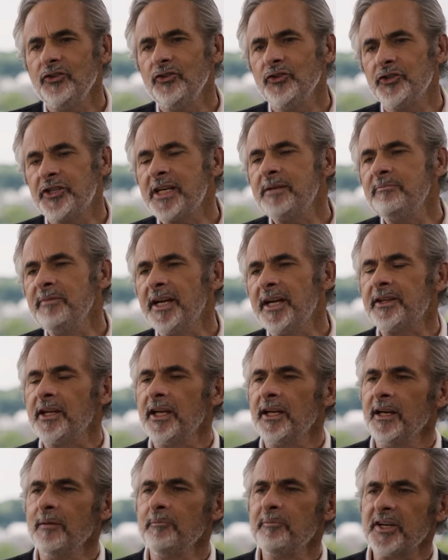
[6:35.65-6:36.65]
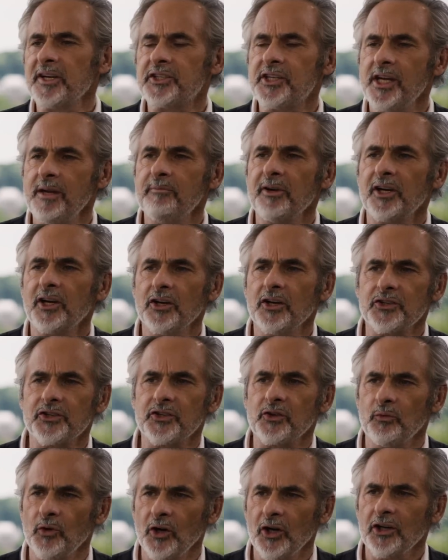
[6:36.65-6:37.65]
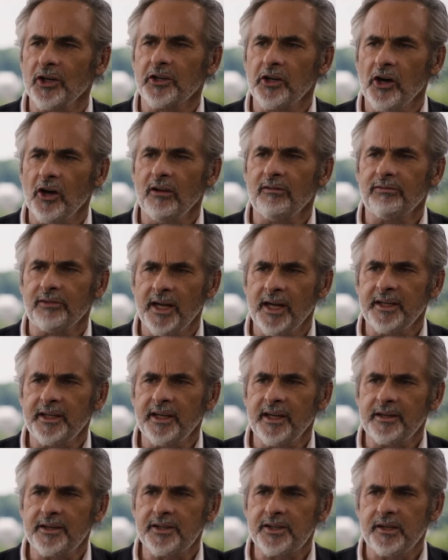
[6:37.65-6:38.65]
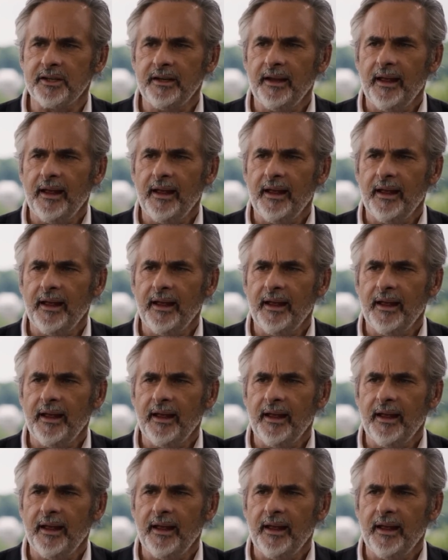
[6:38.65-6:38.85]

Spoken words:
You didn't make the Olympic team because of the world golf rankings.